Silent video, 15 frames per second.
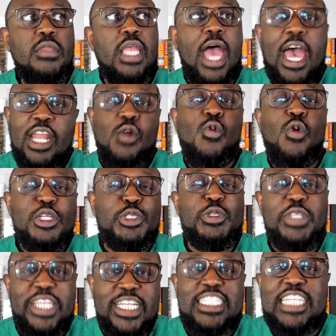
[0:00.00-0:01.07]
I don't want you to
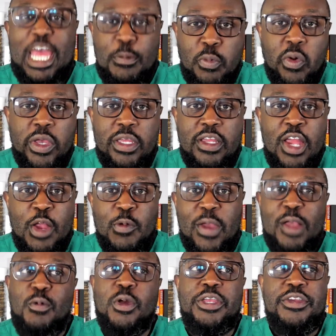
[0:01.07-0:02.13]
get to that point, right,
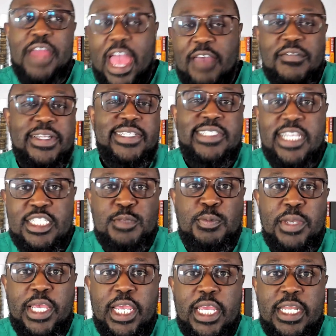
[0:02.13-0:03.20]
where you're having chest
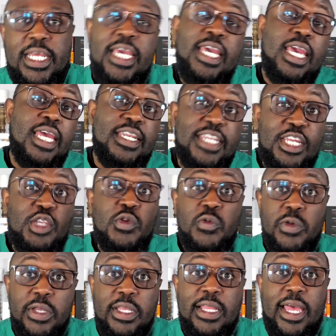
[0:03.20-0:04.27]
pain and then you
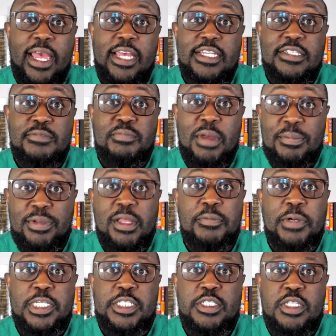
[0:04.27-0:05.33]
realize my blood
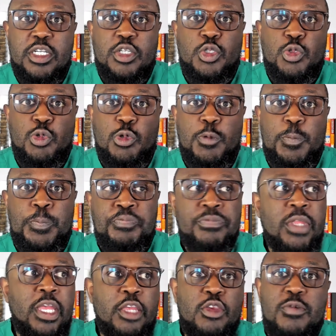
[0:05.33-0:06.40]
pressure is uncontrolled.
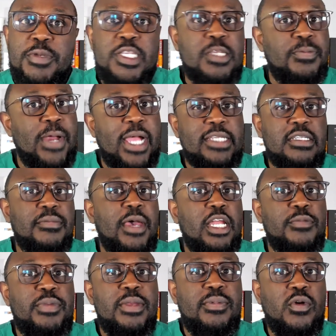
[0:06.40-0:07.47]
You'd be surprised the amount
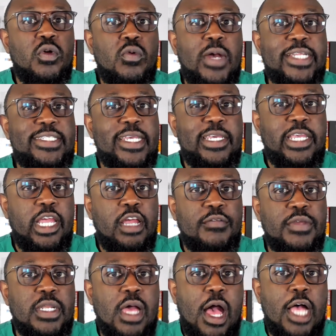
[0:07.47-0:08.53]
of people who I take care of
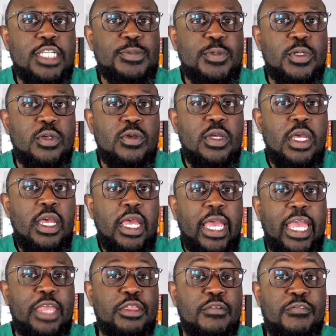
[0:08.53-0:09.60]
in the hospital,
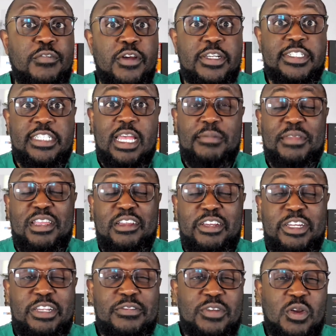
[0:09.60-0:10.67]
and the first time they're
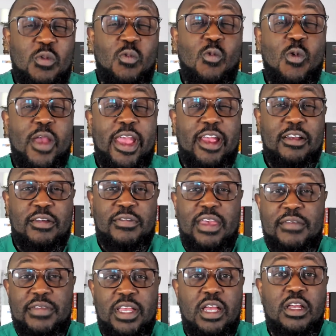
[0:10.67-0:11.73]
even aware of
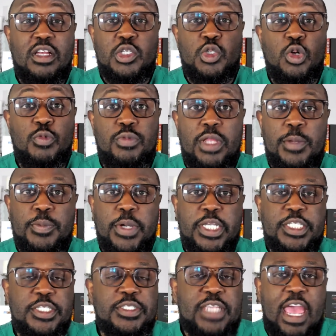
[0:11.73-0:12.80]
having uncontrolled blood
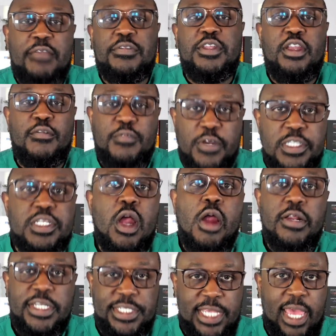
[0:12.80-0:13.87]
pressure is after their first
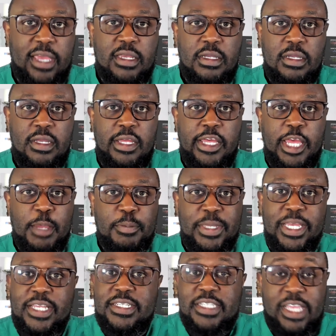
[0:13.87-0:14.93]
heart attack.
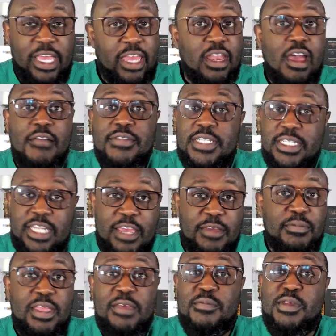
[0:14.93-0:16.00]
Because again, obviously
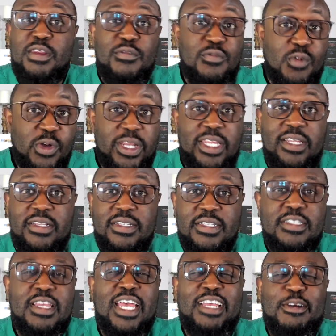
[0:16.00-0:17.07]
they've been avoiding
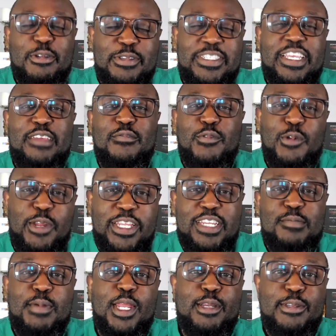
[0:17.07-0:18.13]
I always say avoiding the
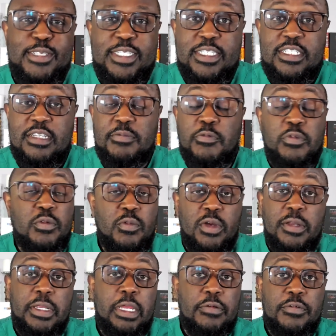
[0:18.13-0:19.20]
medical system for
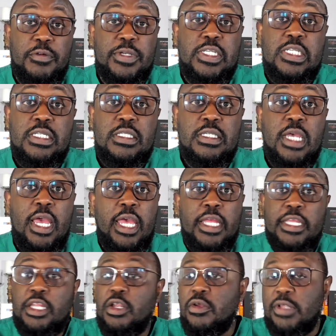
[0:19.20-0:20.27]
whatever reasons.
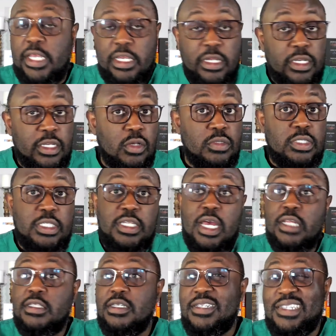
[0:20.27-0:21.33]
They couldn't go to the
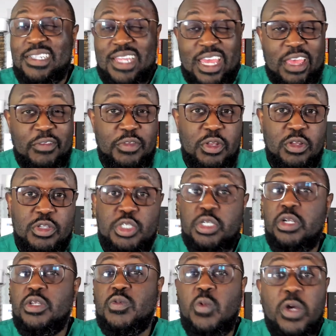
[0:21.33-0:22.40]
doctor, didn't have
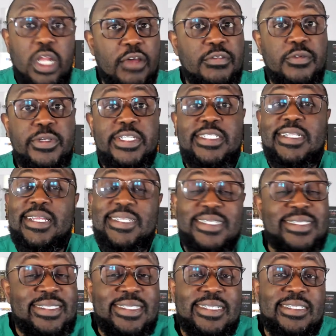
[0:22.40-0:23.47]
insurance, whatever reason, they
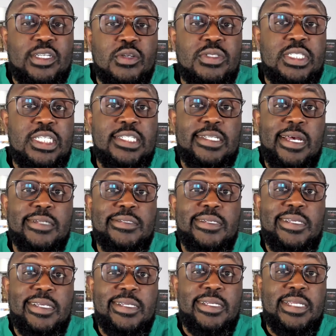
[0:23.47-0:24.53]
just didn't go see a doctor
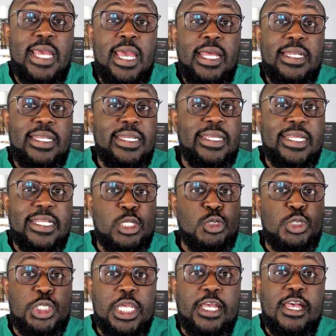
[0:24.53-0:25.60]
again, didn't get those
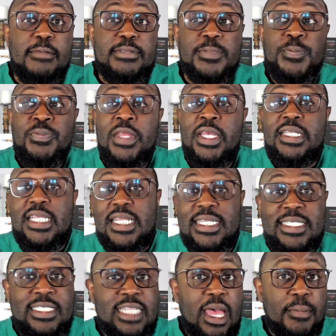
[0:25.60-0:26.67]
checkups, didn't
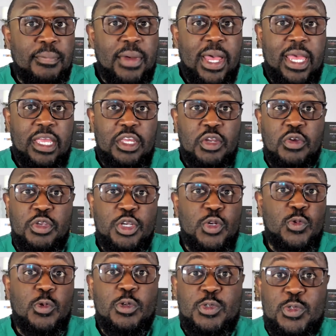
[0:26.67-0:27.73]
stop by your
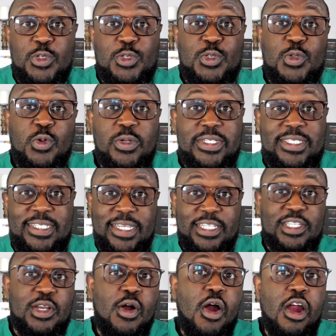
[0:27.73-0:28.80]
grocery store and stick
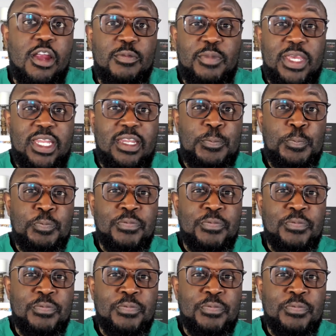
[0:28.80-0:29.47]
their arm in.